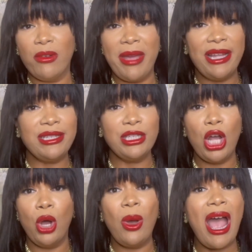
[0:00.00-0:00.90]
from head to
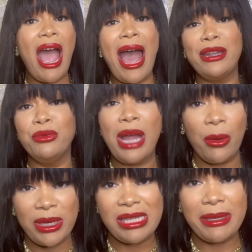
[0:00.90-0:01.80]
toe. I do
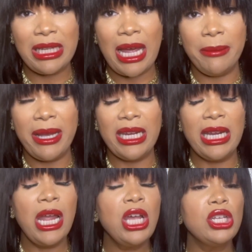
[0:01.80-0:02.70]
not want to spend a lot of money.